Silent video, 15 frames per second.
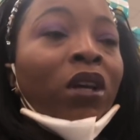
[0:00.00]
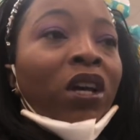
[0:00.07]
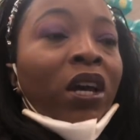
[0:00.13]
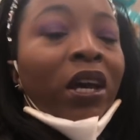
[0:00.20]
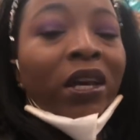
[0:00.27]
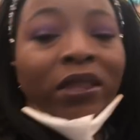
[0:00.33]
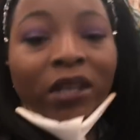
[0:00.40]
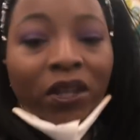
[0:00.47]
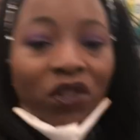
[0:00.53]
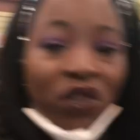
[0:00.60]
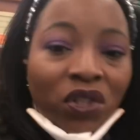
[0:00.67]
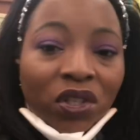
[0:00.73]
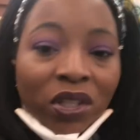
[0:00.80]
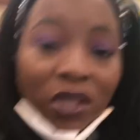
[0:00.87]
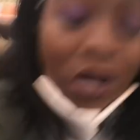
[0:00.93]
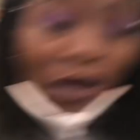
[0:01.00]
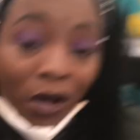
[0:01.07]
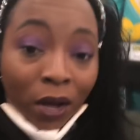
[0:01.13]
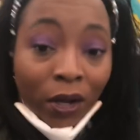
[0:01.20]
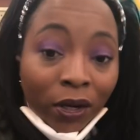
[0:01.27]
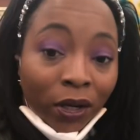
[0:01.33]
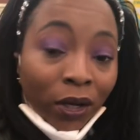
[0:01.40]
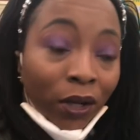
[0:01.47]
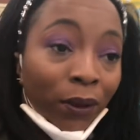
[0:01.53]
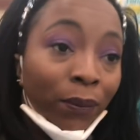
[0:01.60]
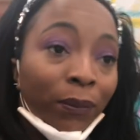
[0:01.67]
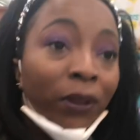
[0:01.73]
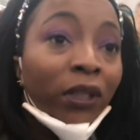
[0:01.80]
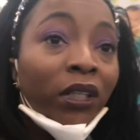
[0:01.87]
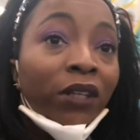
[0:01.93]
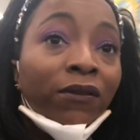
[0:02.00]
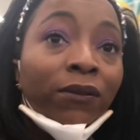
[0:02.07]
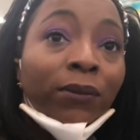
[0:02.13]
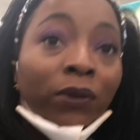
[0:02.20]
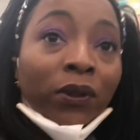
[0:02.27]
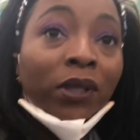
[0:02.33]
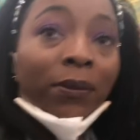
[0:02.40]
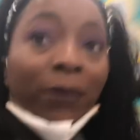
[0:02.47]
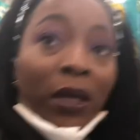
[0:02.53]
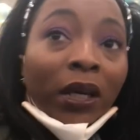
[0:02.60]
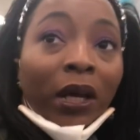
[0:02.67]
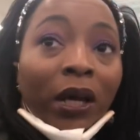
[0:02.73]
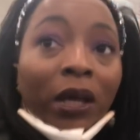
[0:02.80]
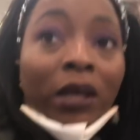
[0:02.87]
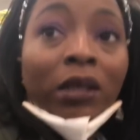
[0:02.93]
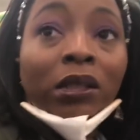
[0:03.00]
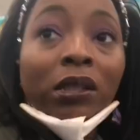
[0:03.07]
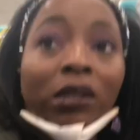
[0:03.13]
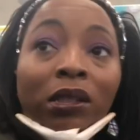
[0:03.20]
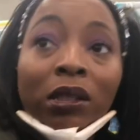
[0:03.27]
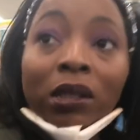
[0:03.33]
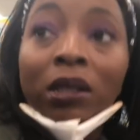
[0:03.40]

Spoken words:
And that's just unbelievable to me, guys.